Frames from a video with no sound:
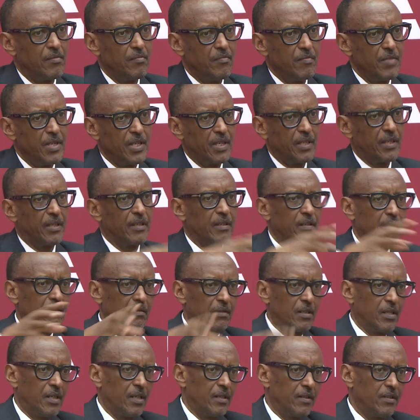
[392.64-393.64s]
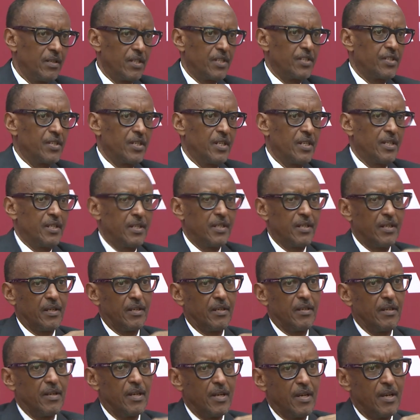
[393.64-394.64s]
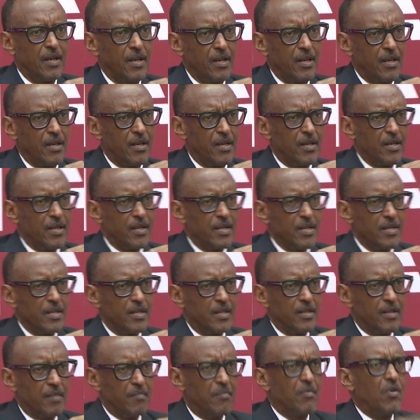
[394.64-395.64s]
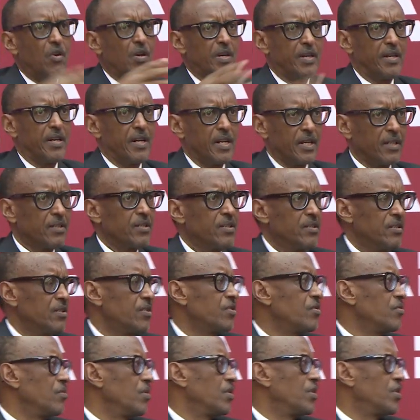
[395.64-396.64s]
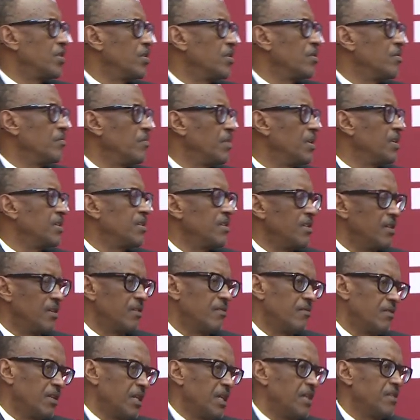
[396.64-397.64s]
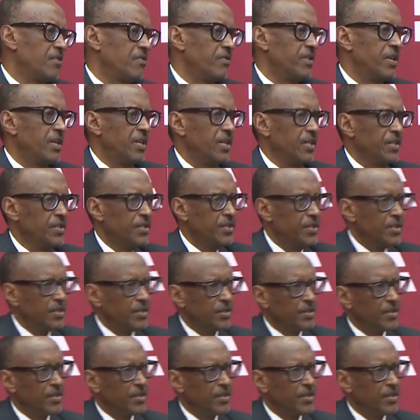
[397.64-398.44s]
being at the center in a more relaxed situation, but nonetheless